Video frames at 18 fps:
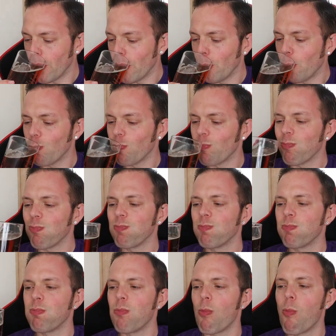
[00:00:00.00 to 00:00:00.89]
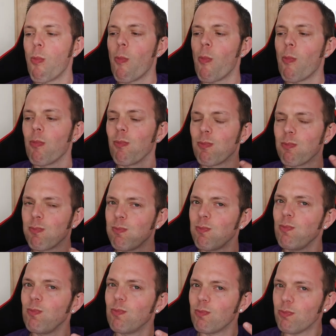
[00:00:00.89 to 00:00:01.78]

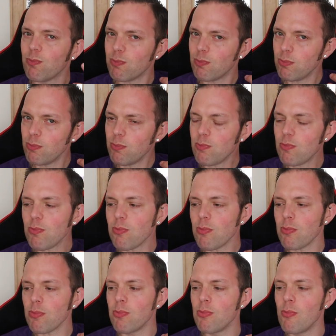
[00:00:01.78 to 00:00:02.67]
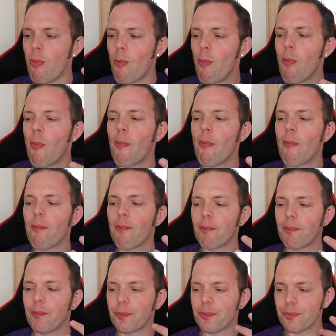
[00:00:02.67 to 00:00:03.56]

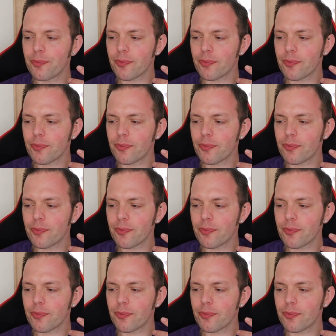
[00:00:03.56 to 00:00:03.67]
No one is speaking in this clip.